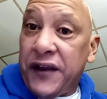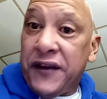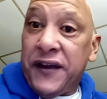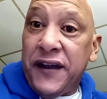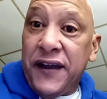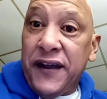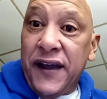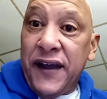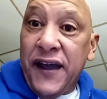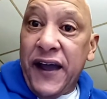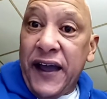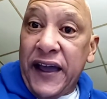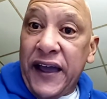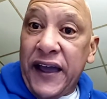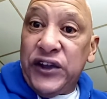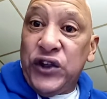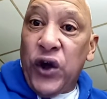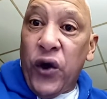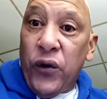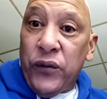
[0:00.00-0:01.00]
Like we talking
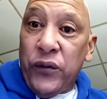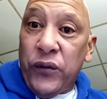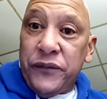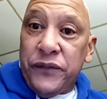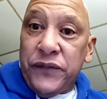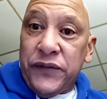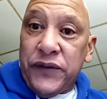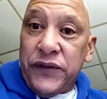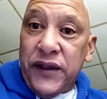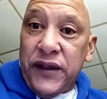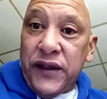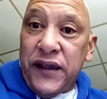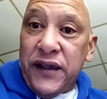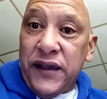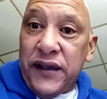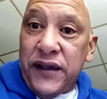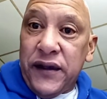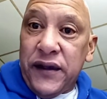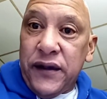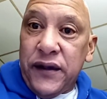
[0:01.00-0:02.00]
what? We talking like 9th
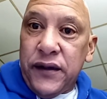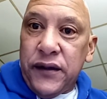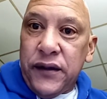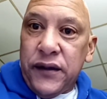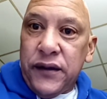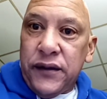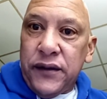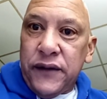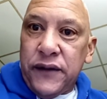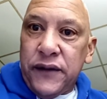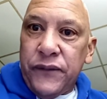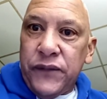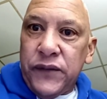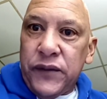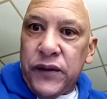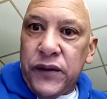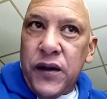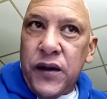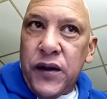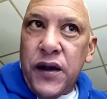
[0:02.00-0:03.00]
grade, or we talking like
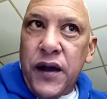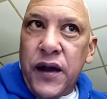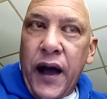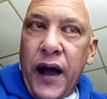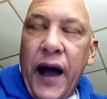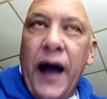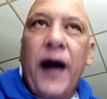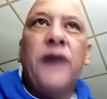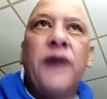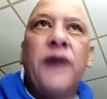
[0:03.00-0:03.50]
4th, 5th, 6th?